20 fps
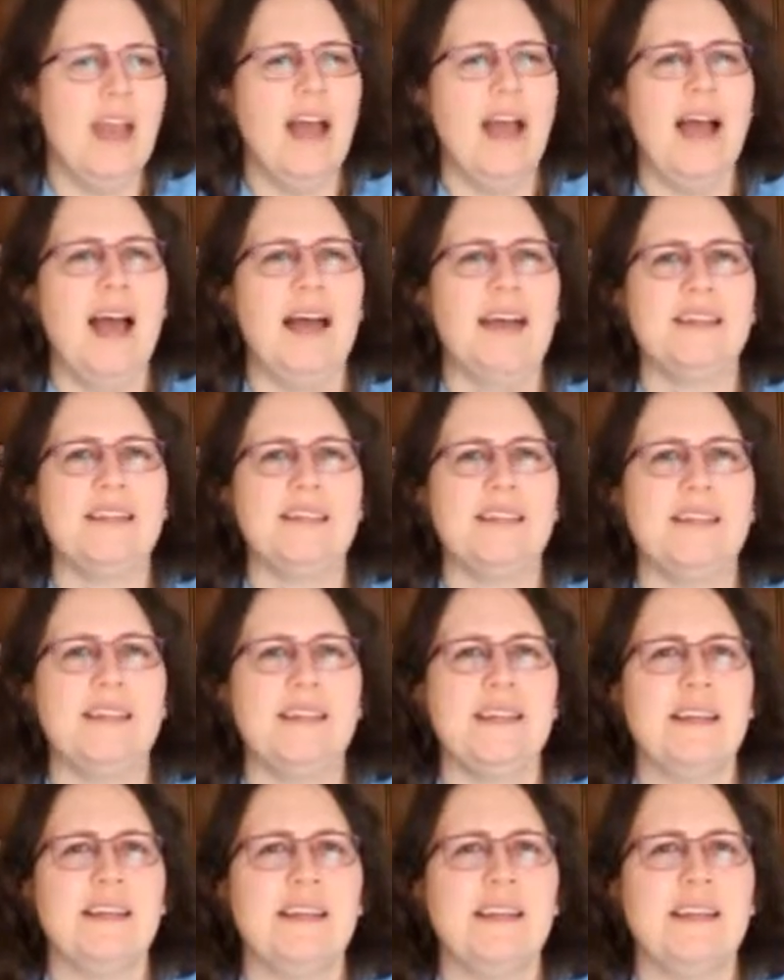And
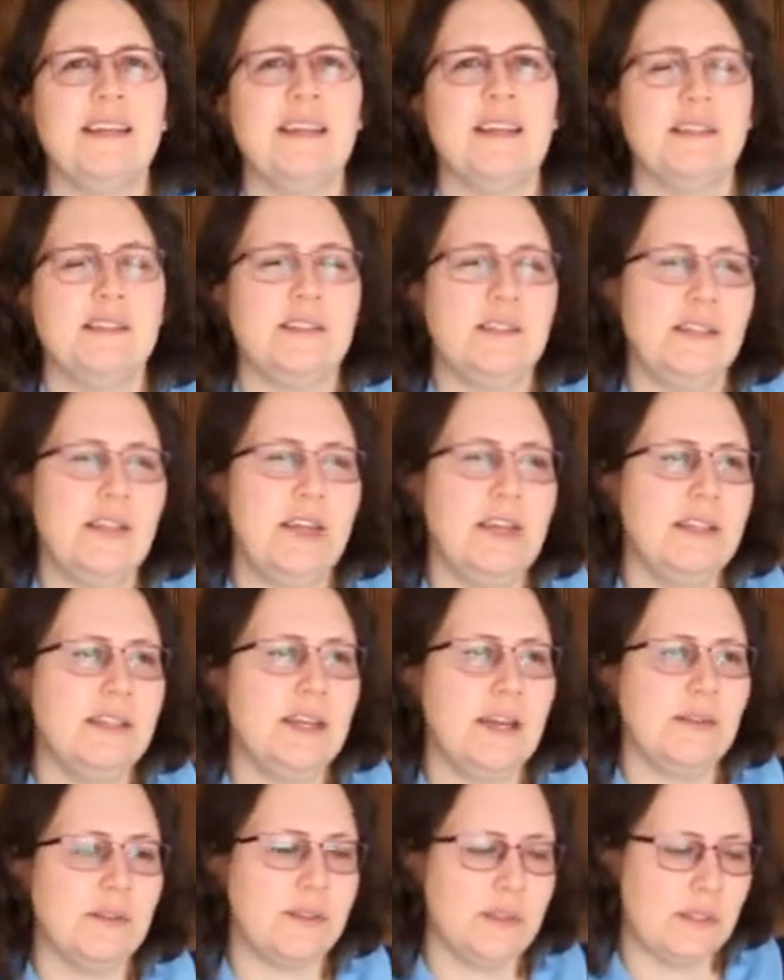he
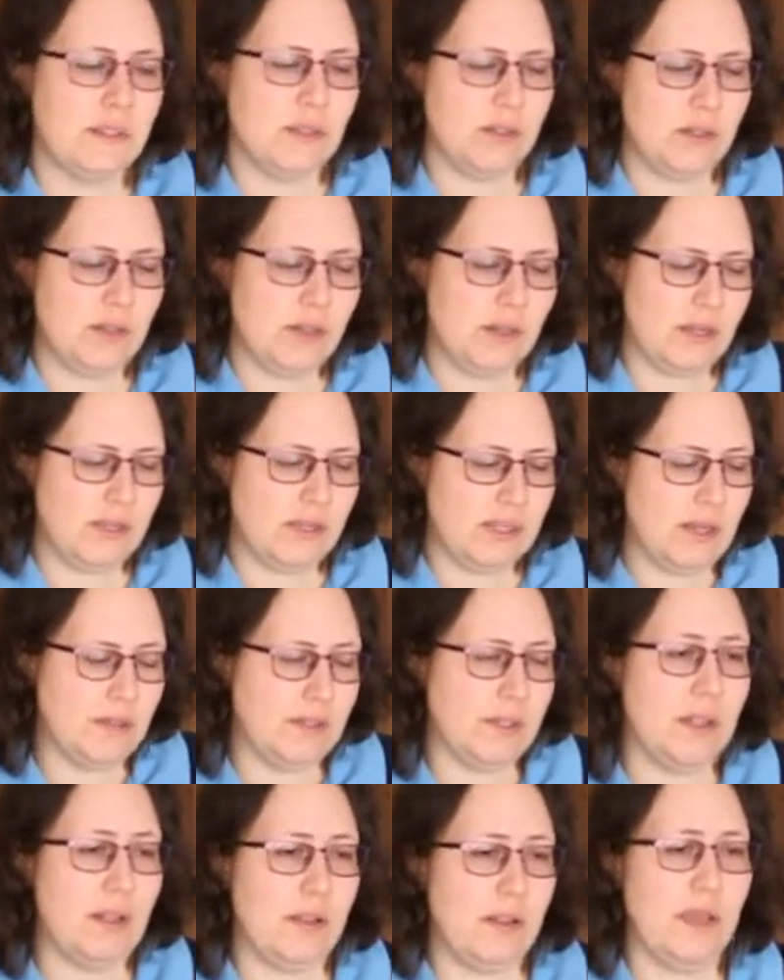tells
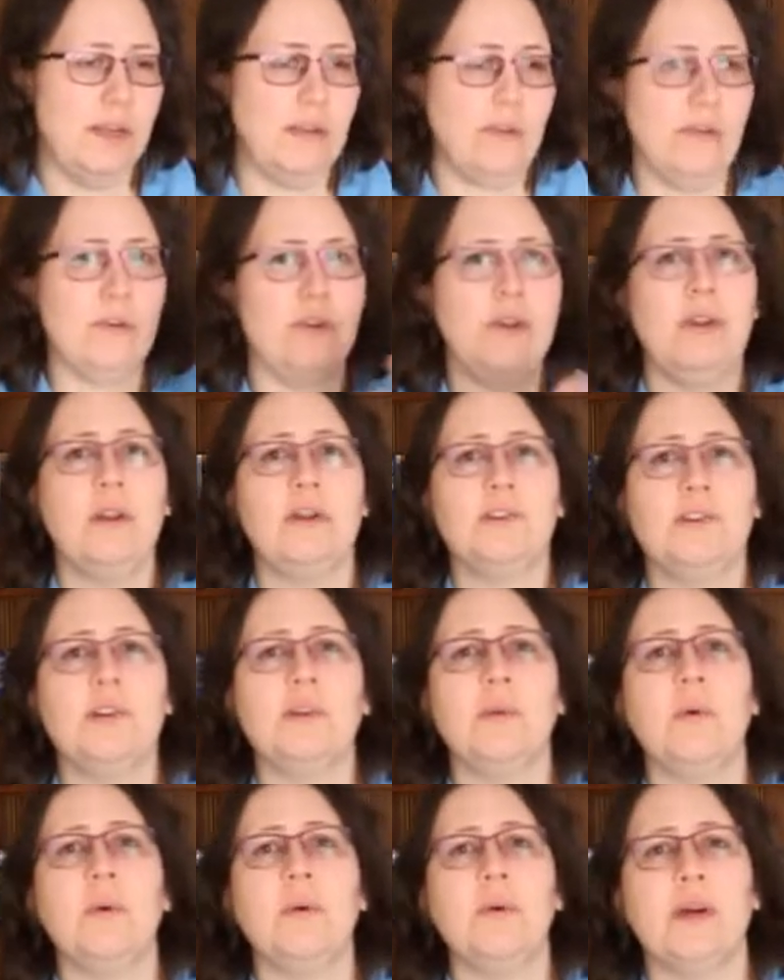it in
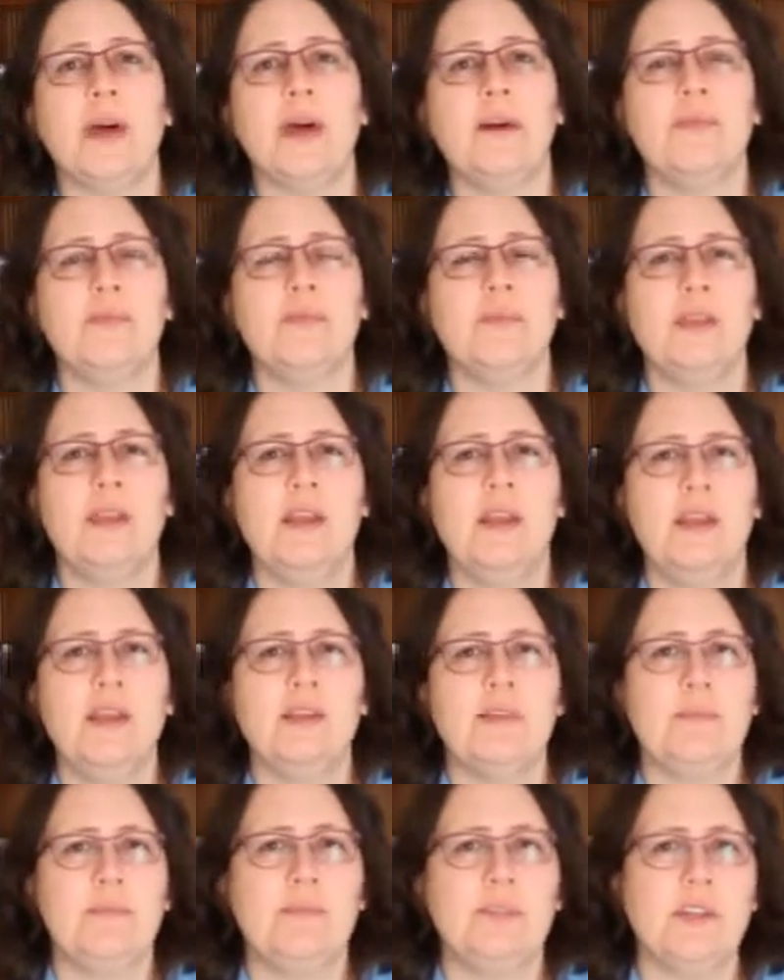chronological order.
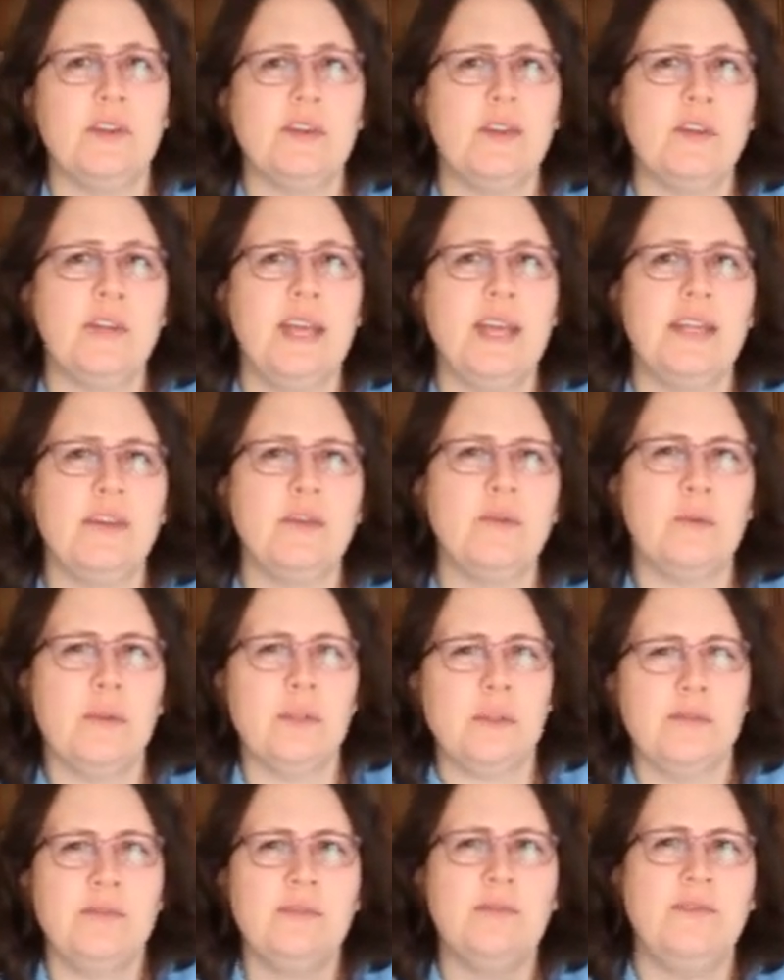So you're getting all
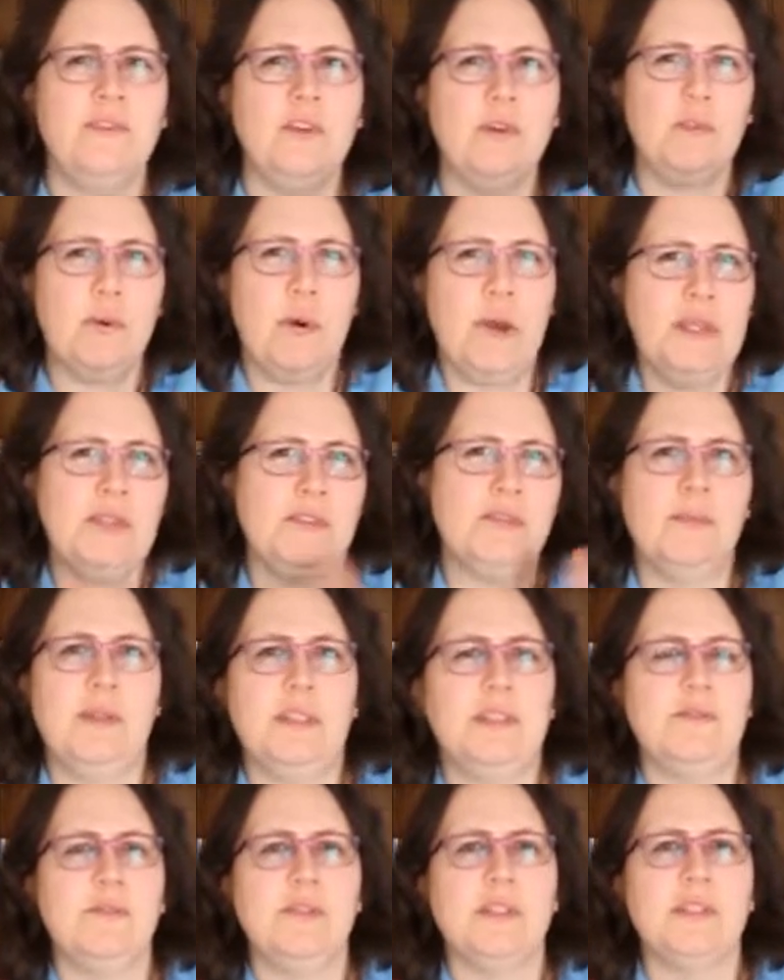the viewpoints from the
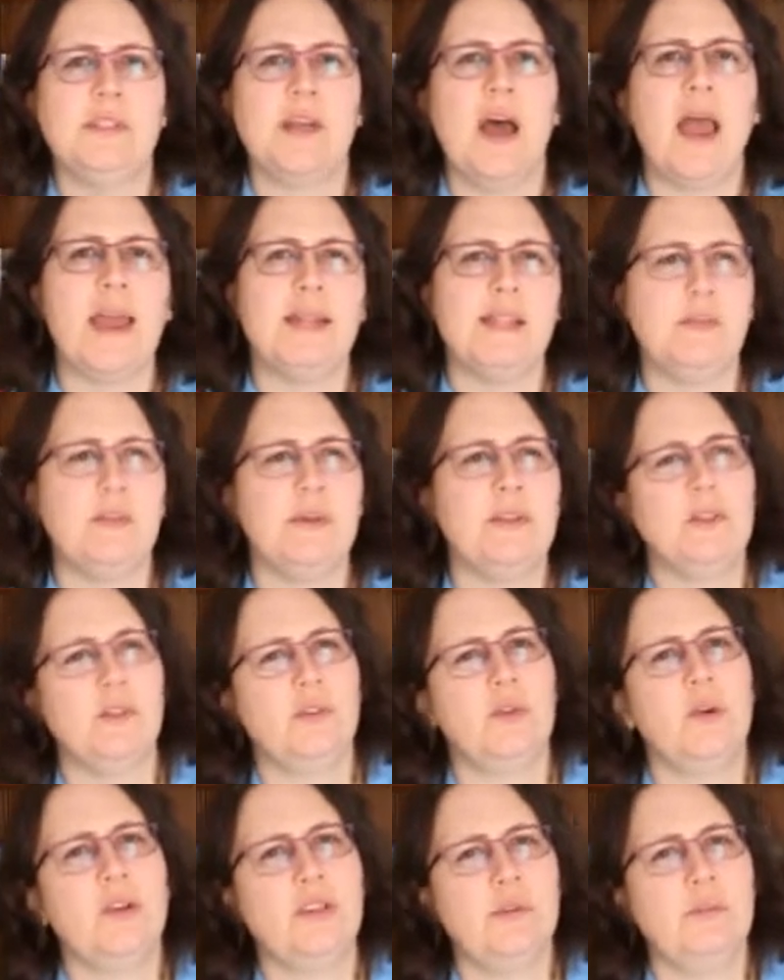different sides, but the
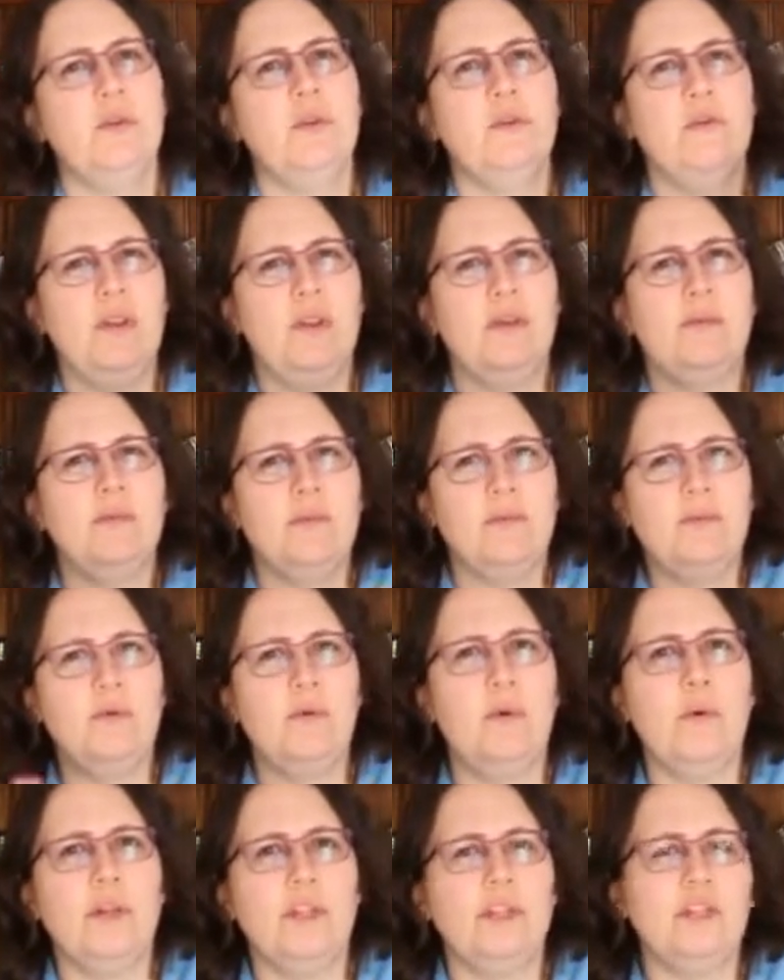story's moving
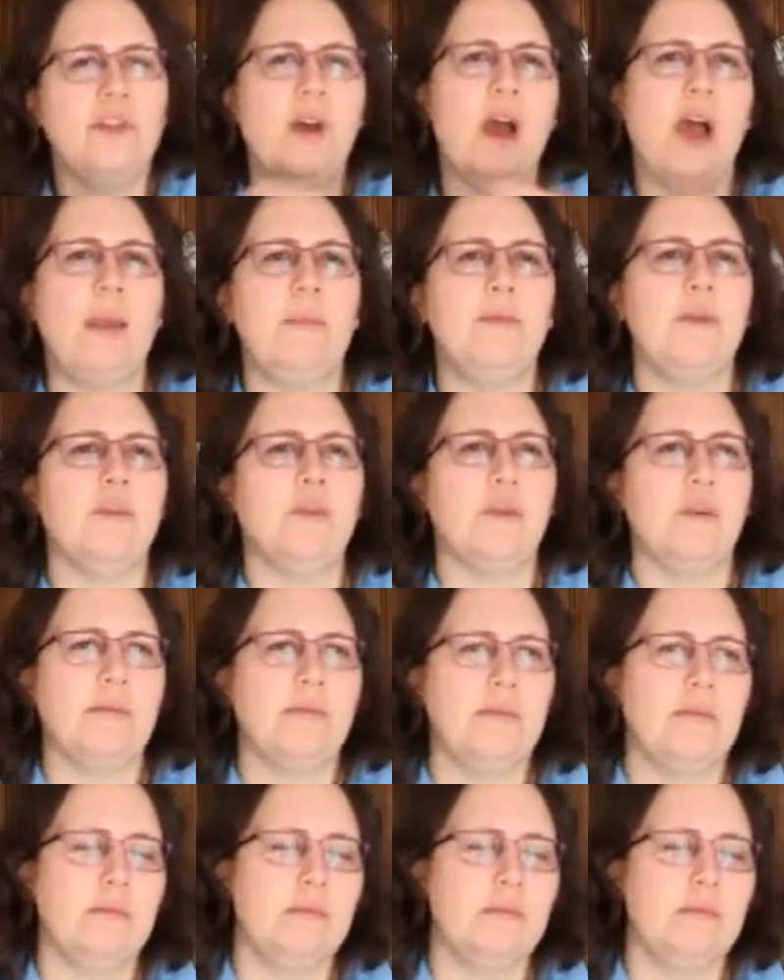forward in time. You're not